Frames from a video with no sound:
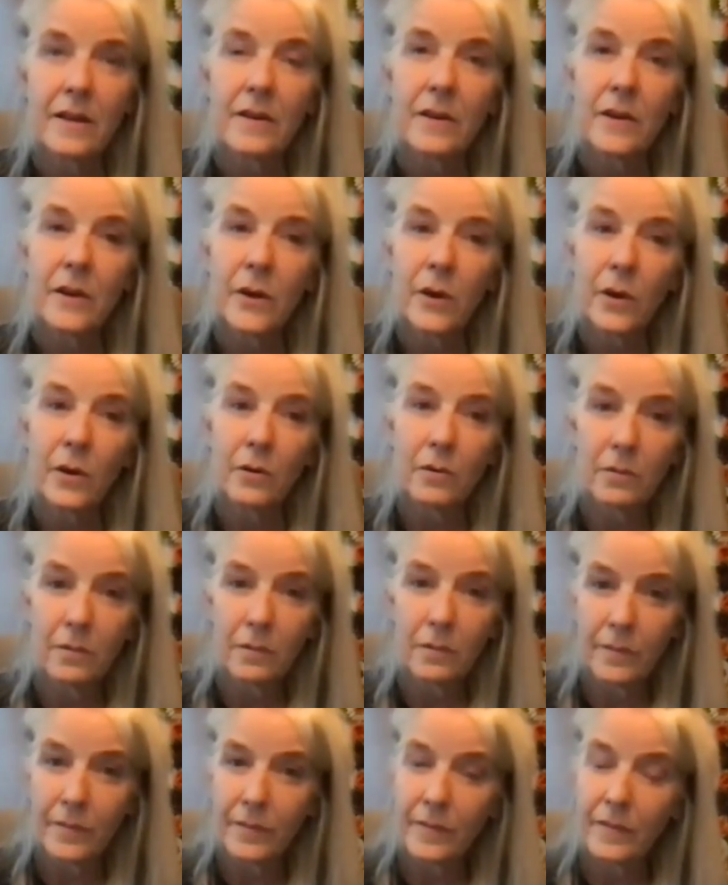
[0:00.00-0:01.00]
you know,
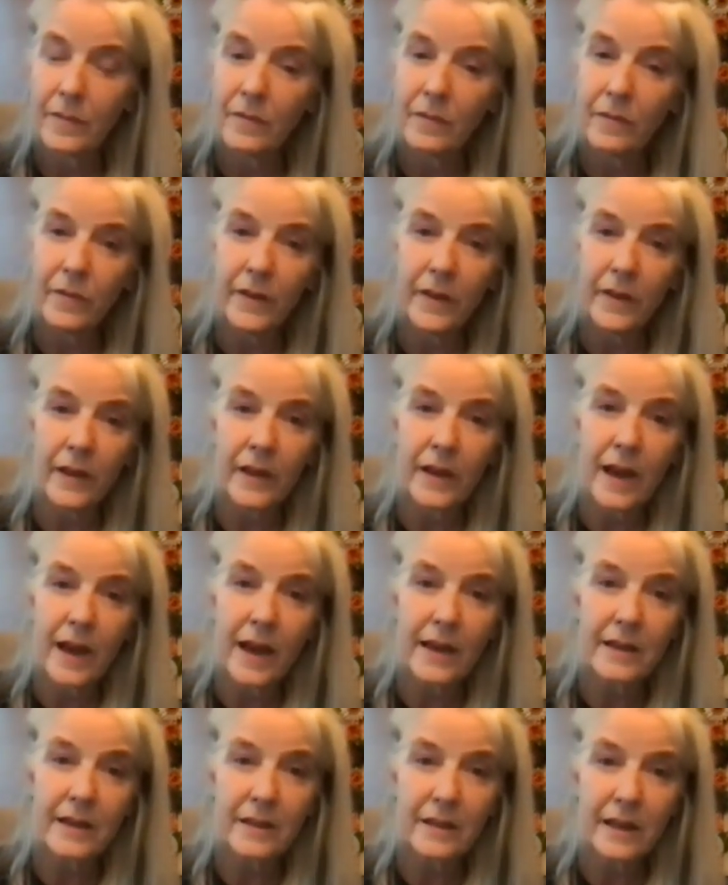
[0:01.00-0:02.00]

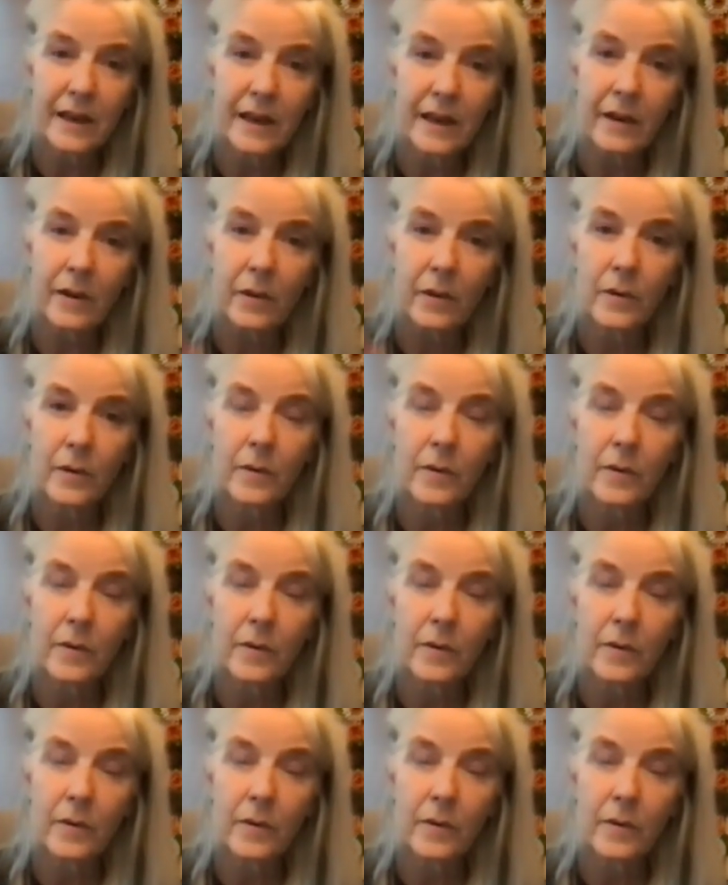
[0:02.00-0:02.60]
villainizing